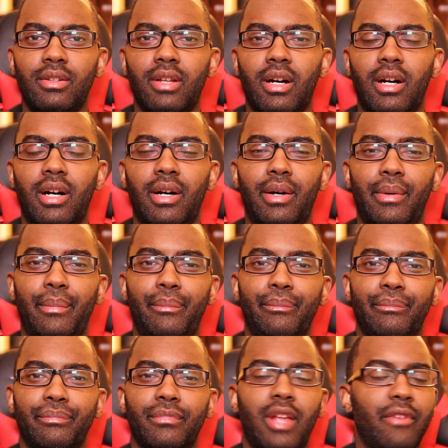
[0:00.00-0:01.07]
I'm
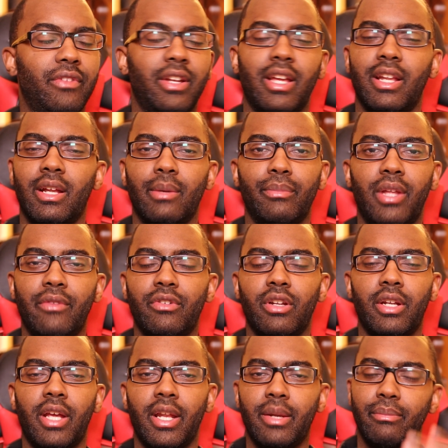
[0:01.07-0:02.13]
definitely
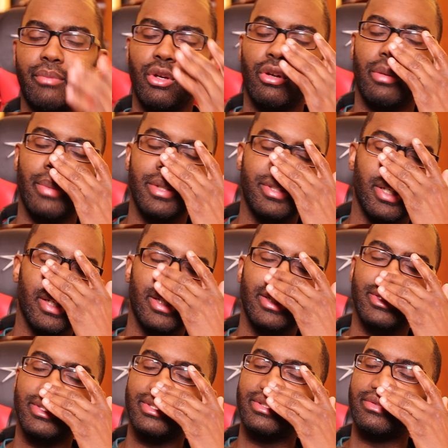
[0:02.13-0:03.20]
gonna get it, pre-order my
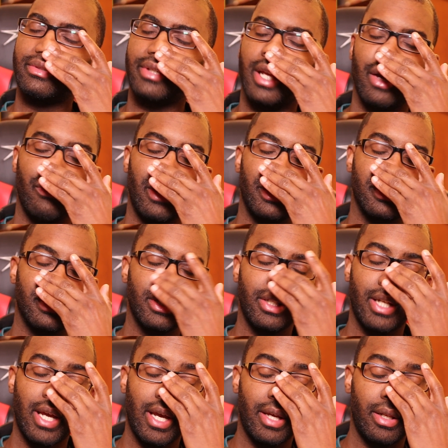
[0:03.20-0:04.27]
tickets. Can't wait to see
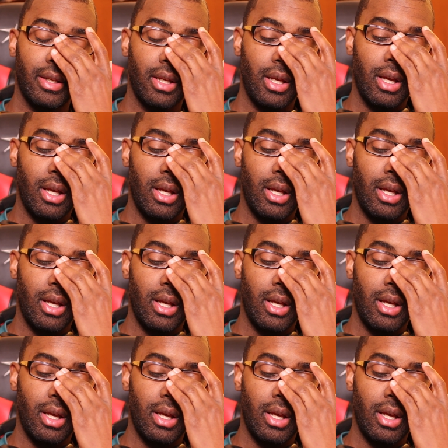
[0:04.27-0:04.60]
that.